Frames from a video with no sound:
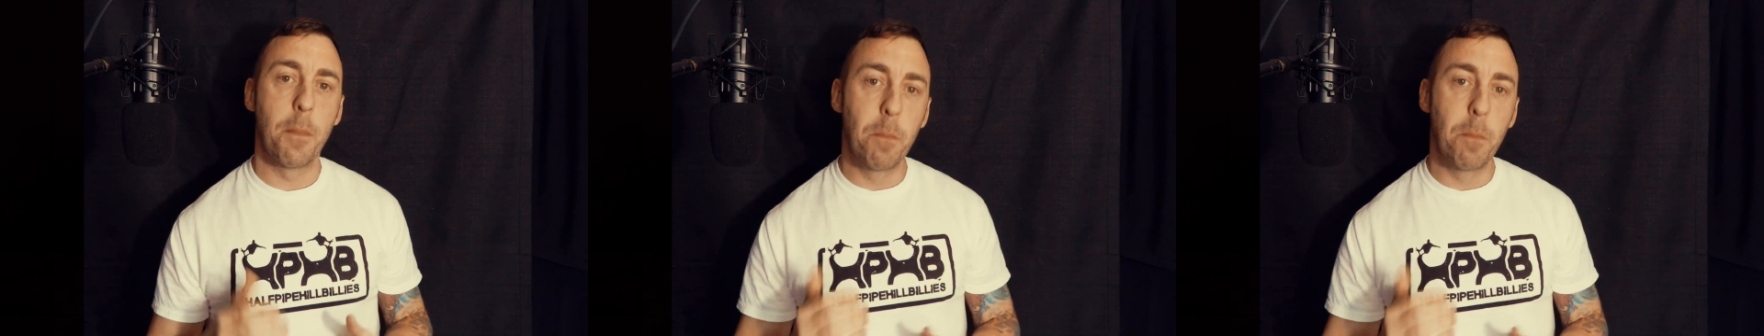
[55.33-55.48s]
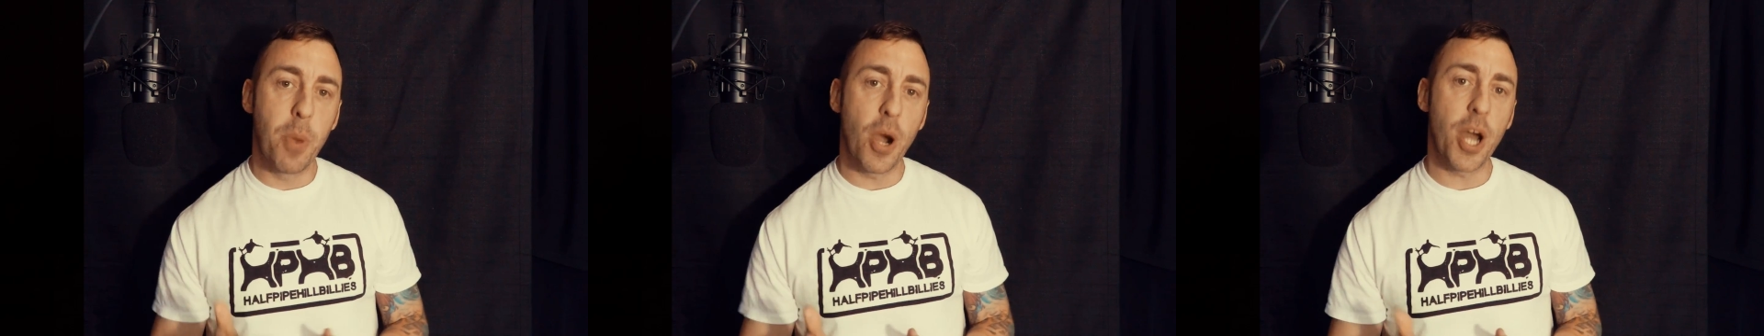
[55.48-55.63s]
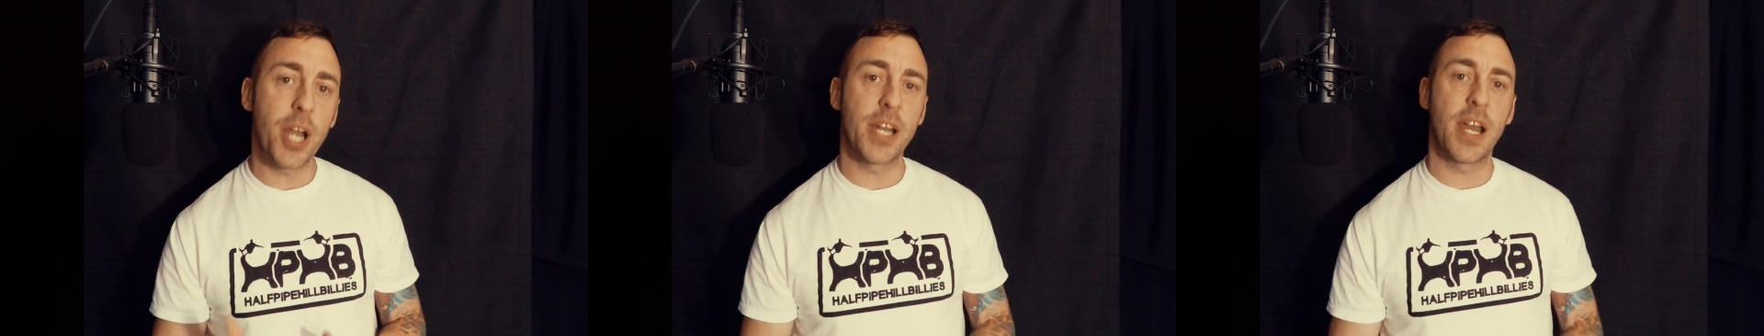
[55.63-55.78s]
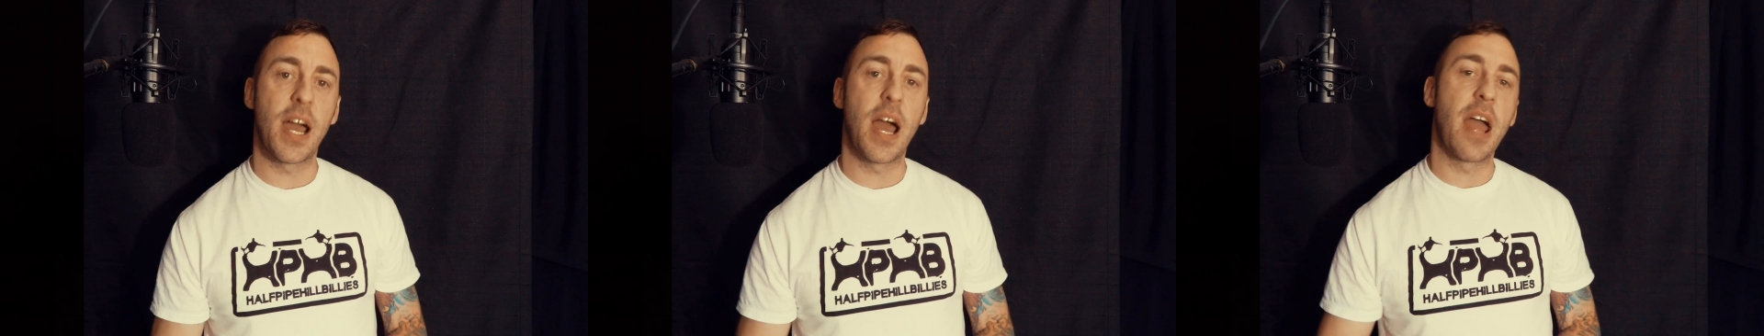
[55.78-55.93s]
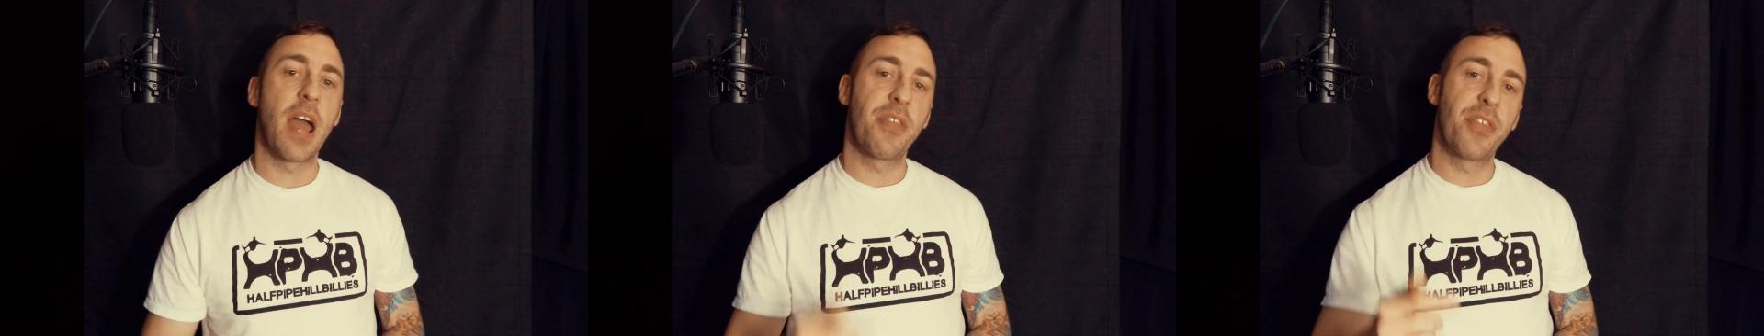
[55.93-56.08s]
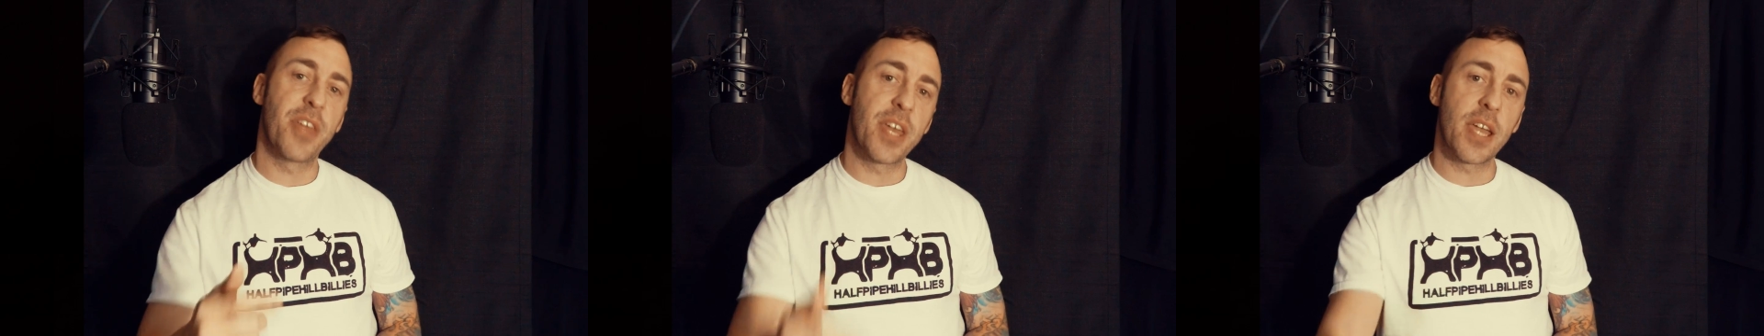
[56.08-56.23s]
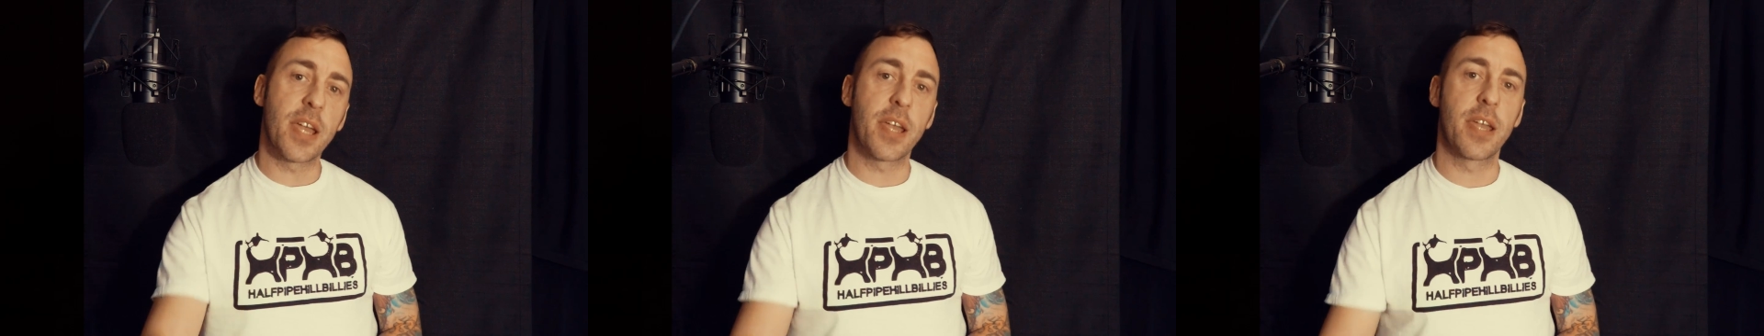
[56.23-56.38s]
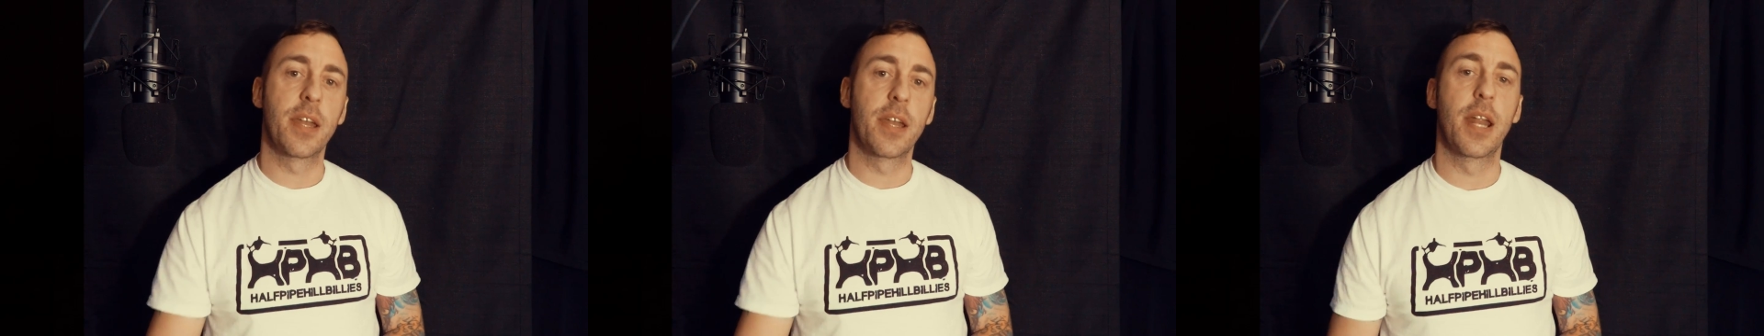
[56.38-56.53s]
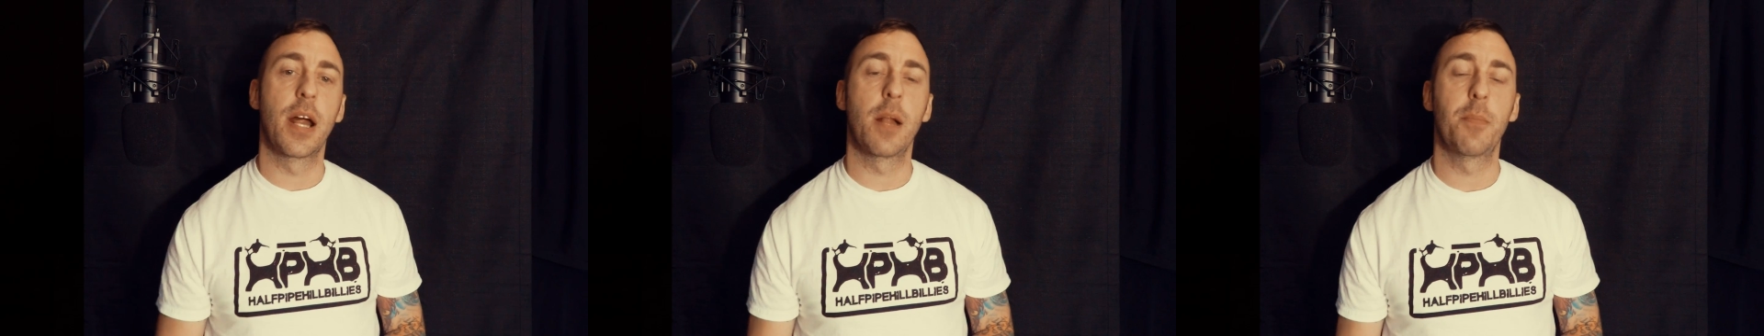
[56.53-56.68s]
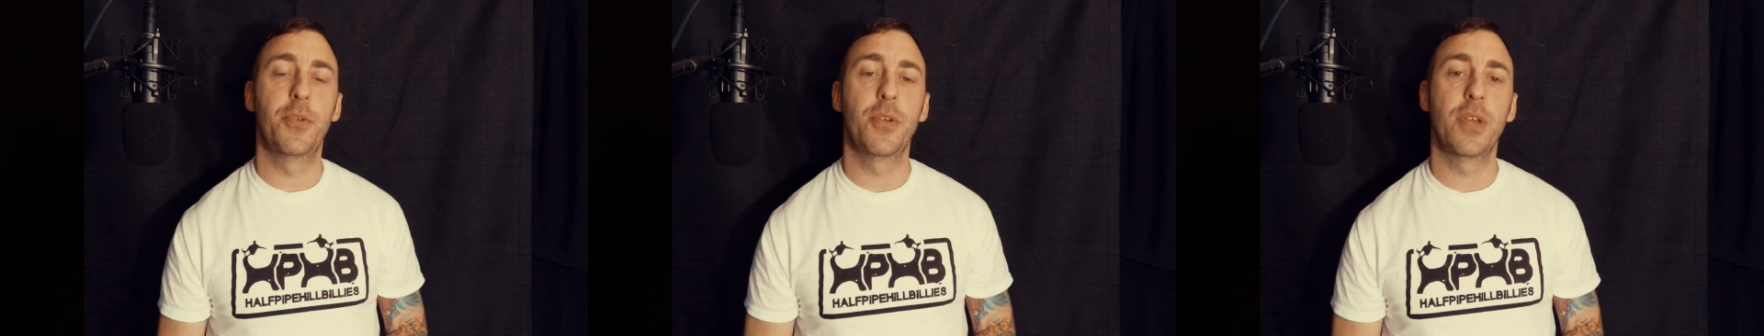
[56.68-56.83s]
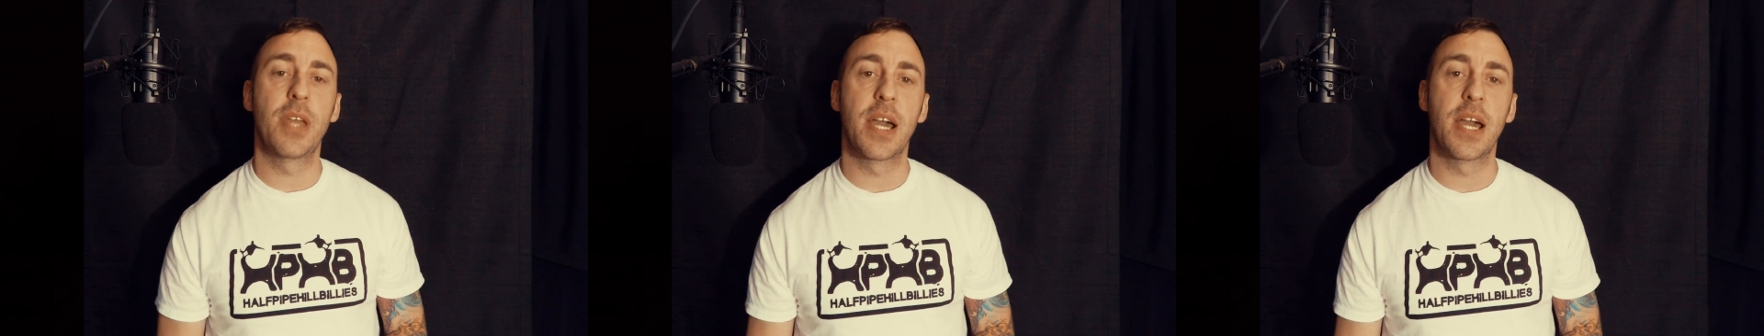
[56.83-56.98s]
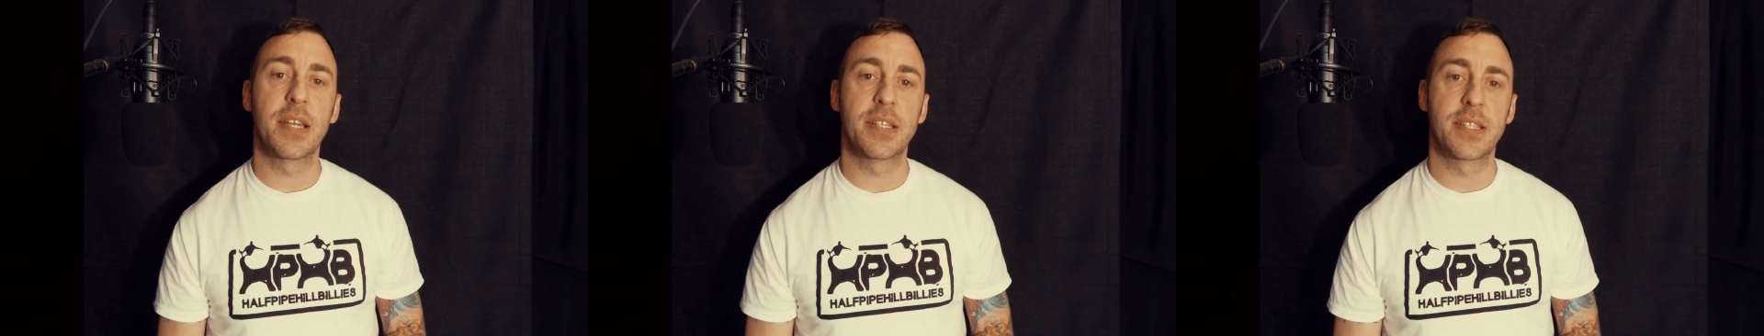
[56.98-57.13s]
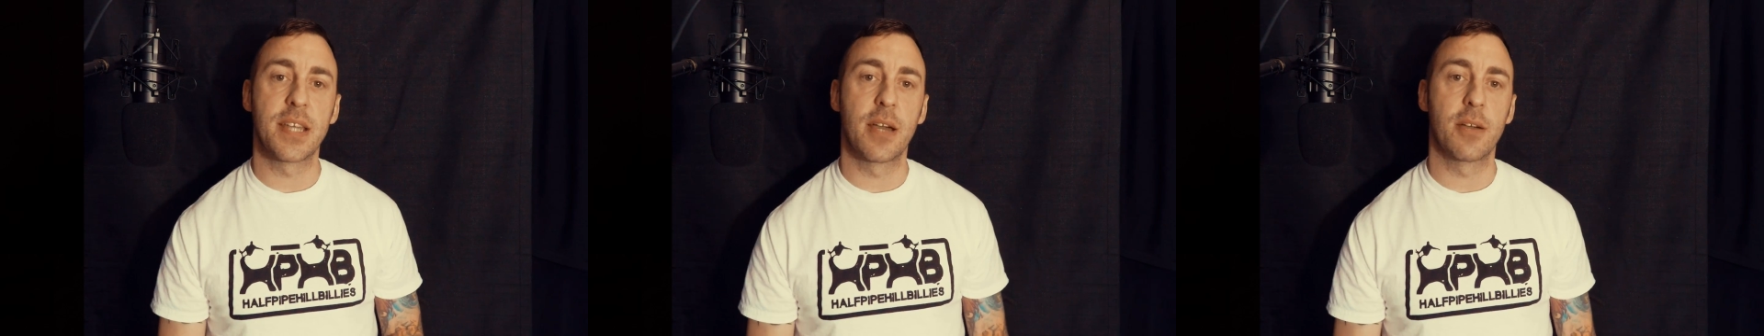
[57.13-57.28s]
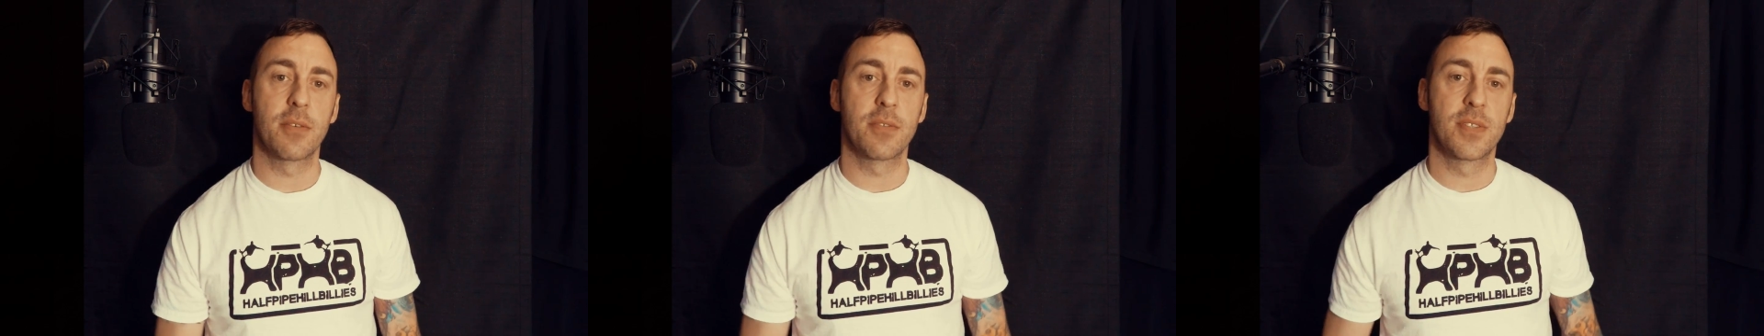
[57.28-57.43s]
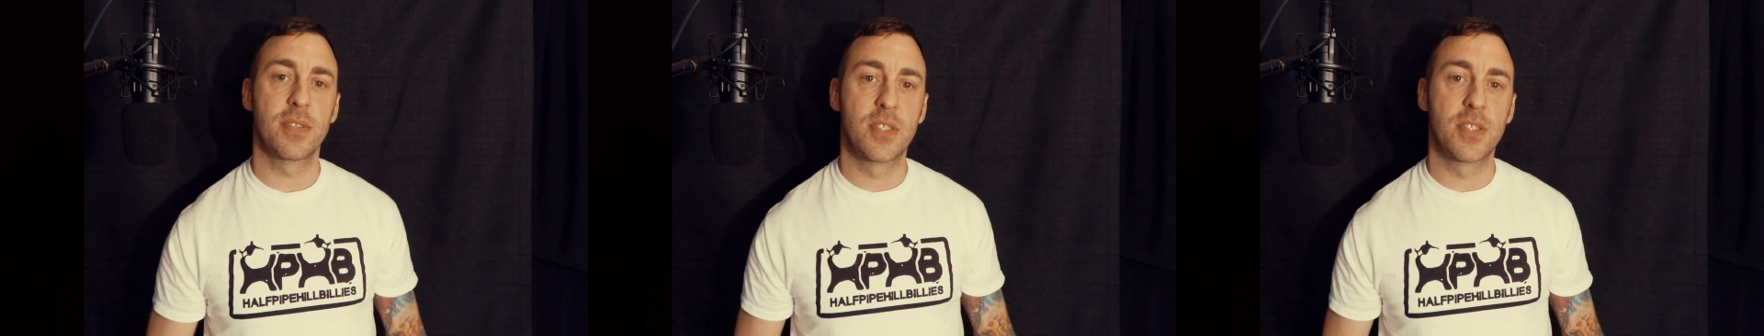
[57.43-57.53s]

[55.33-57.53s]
but I think I can help you guys out.